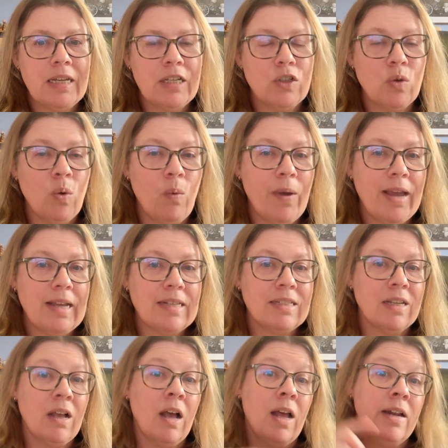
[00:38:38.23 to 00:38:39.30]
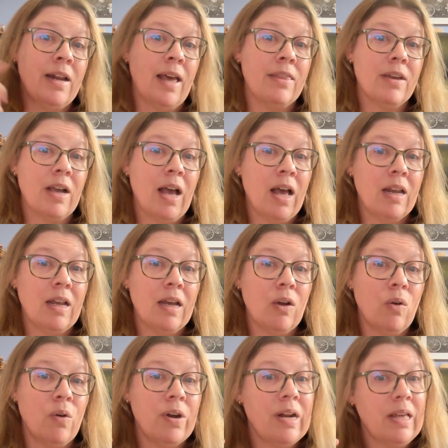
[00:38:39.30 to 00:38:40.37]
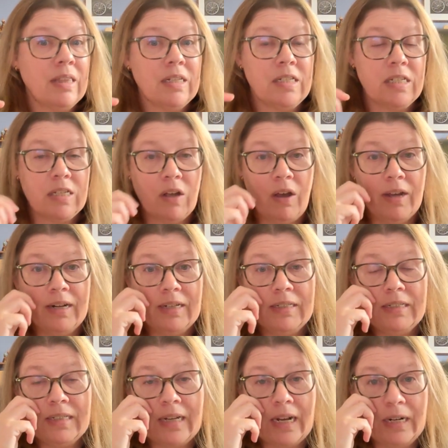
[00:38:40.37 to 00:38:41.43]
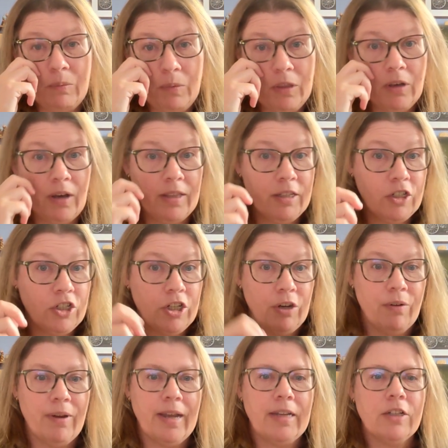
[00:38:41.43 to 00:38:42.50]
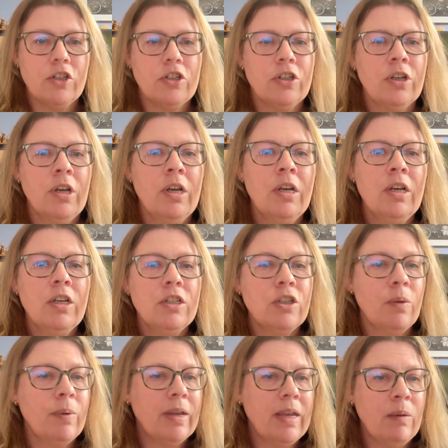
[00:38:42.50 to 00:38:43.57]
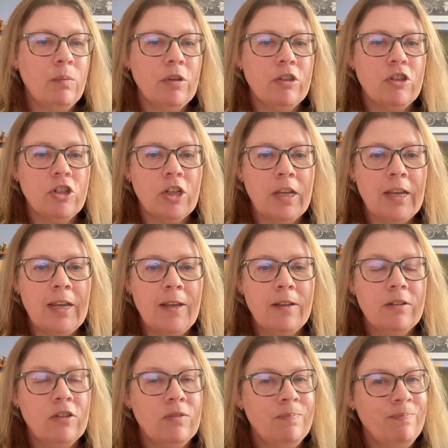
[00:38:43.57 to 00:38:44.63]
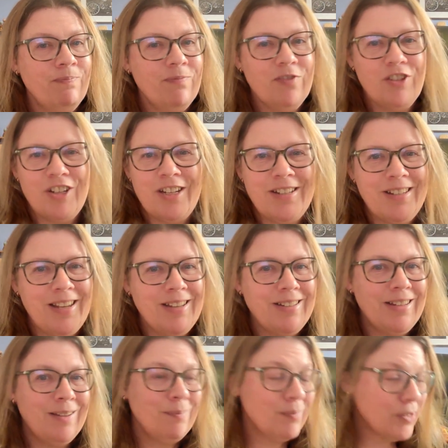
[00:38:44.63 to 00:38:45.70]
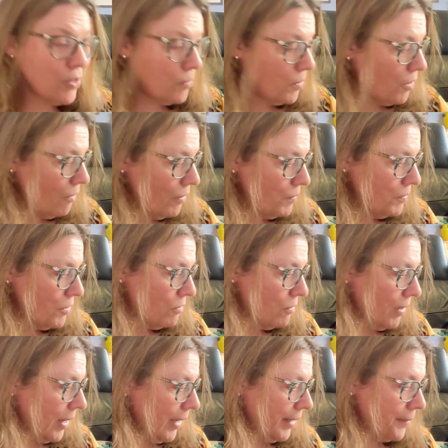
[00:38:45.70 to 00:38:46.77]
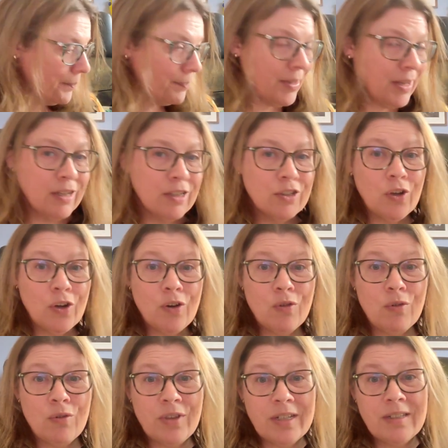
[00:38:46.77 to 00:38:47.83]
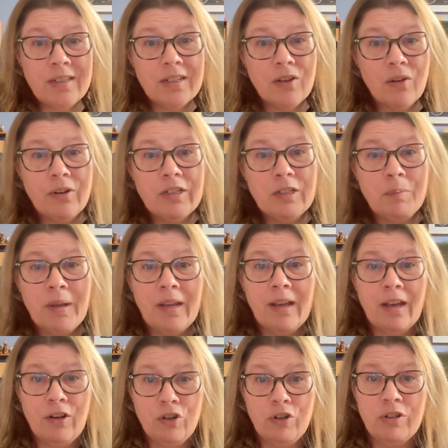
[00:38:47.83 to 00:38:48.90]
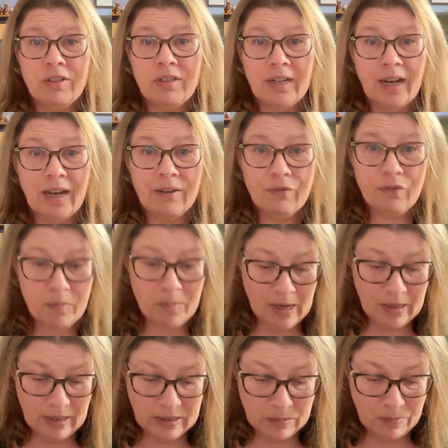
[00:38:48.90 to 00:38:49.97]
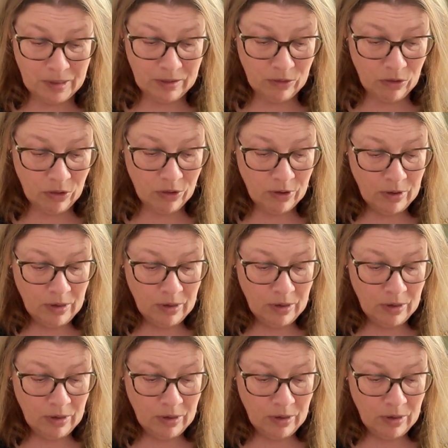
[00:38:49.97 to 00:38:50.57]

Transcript: is always another colour or another designer starting with either G or H. So again with G is easy. So we're going with grey. So this is going to be a new start for me this month.